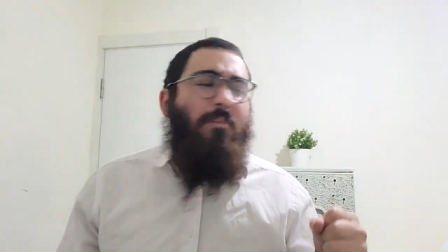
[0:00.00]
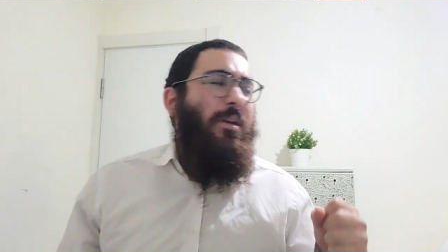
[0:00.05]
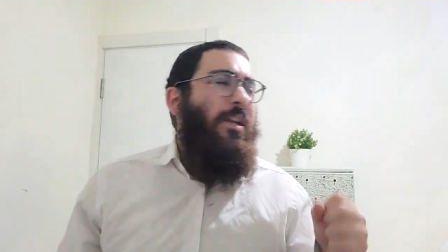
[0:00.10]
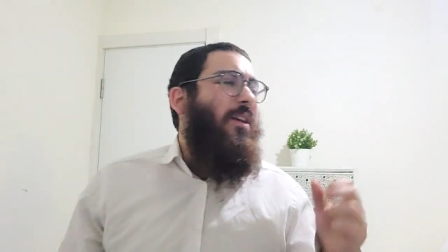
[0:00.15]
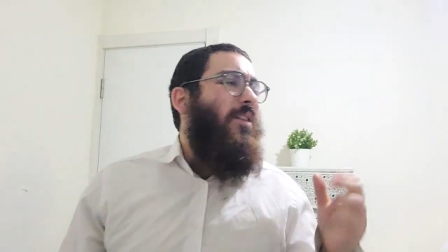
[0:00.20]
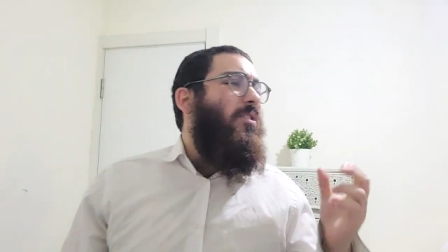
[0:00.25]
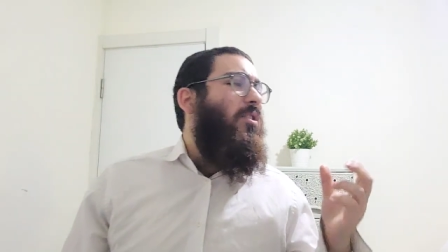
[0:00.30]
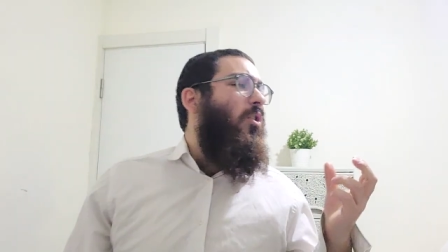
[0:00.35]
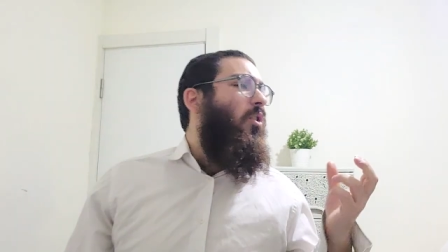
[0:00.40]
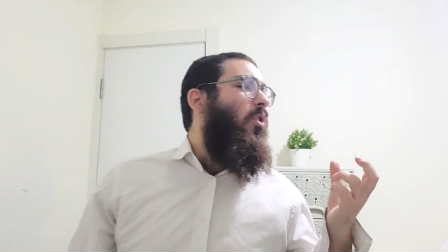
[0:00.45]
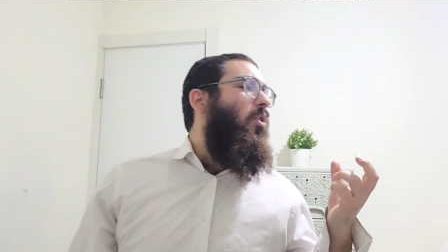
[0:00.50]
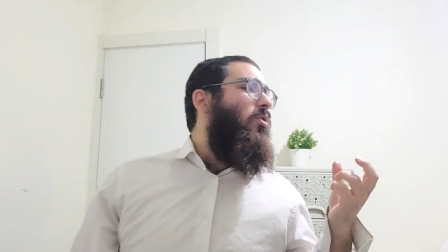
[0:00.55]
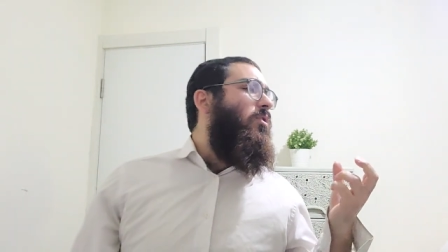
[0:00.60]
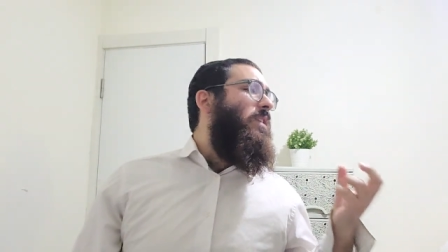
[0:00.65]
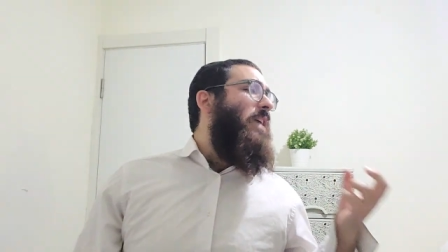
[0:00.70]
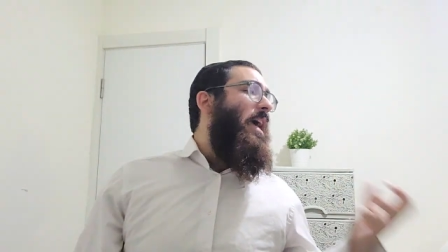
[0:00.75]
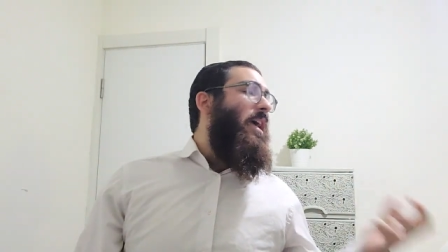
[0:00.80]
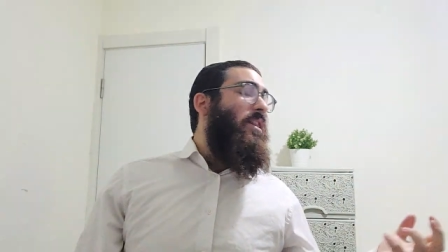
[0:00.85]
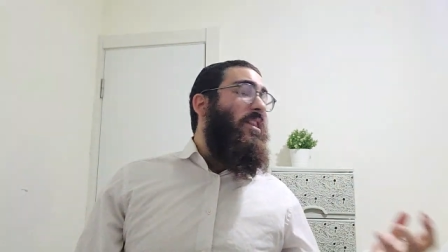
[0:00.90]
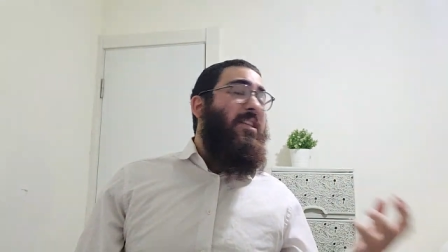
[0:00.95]
because the
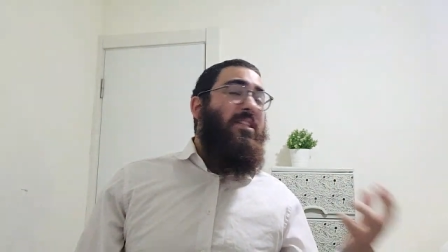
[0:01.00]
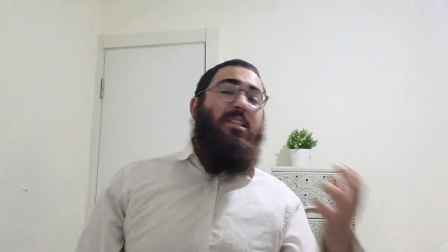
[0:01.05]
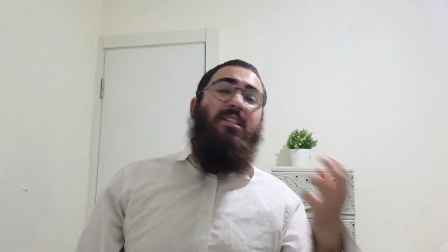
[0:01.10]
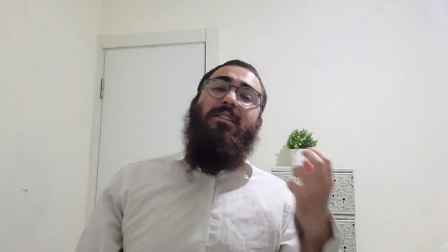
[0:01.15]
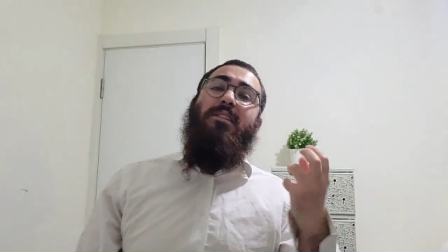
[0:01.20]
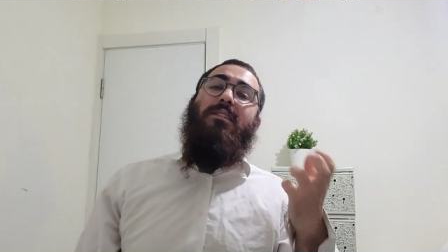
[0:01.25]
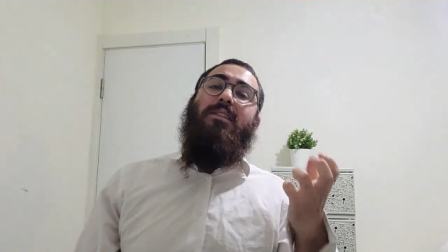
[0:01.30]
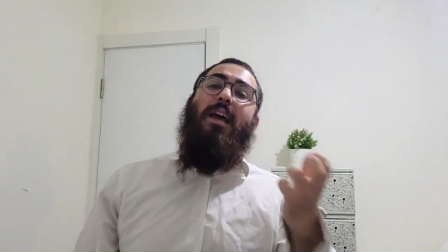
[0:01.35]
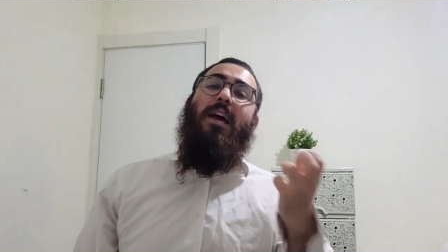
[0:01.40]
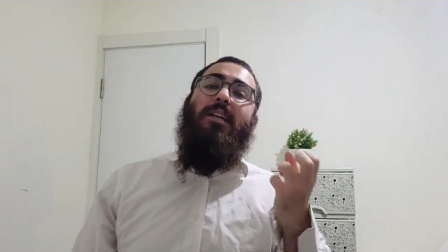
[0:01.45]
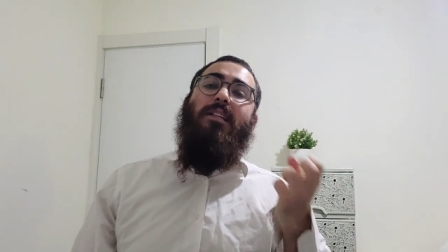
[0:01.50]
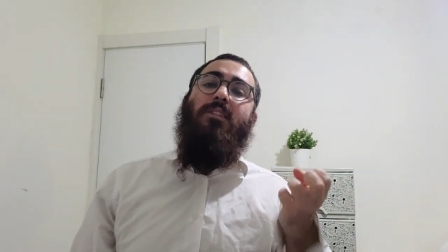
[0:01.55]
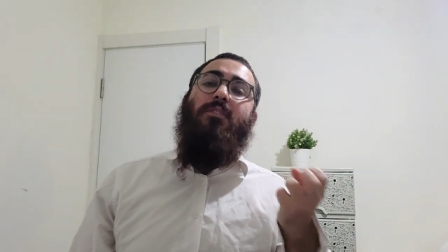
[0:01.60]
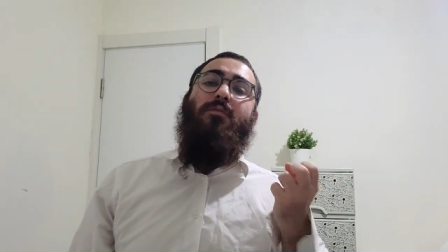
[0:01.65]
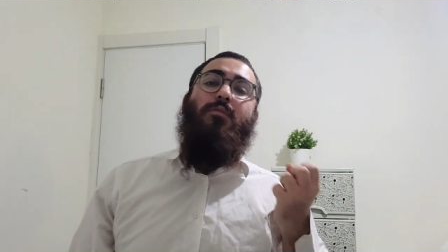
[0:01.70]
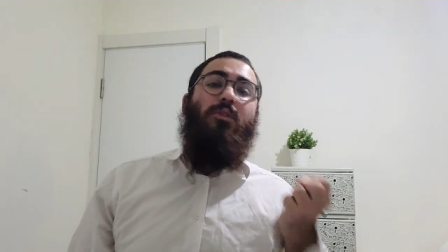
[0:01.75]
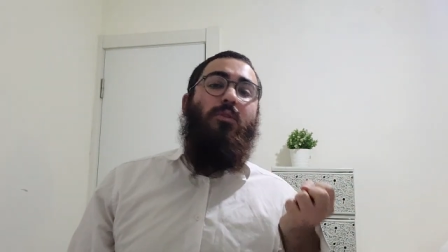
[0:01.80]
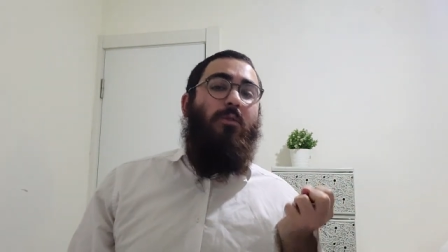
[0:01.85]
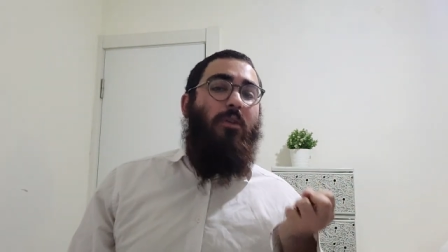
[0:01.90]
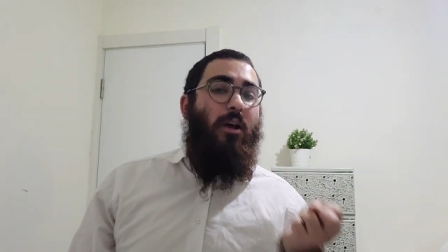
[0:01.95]
whole this is a test
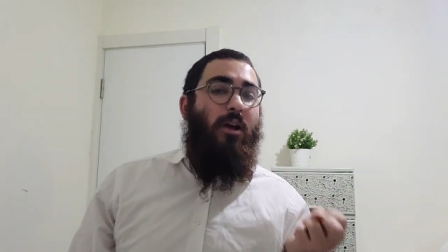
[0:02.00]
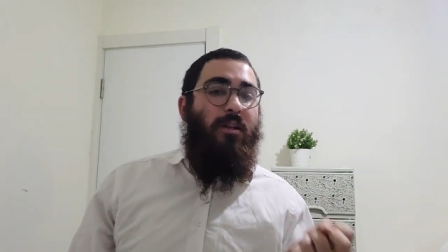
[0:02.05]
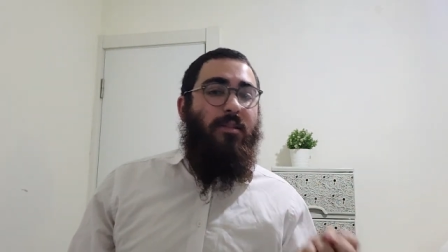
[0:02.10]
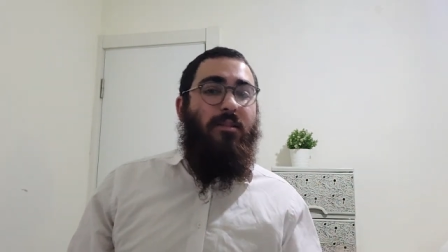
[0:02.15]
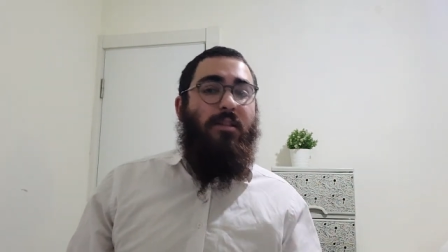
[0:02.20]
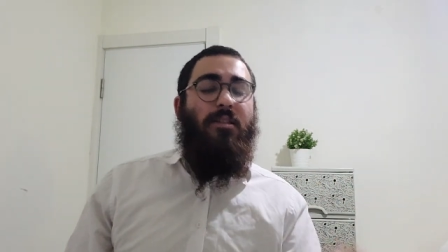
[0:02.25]
for you guys.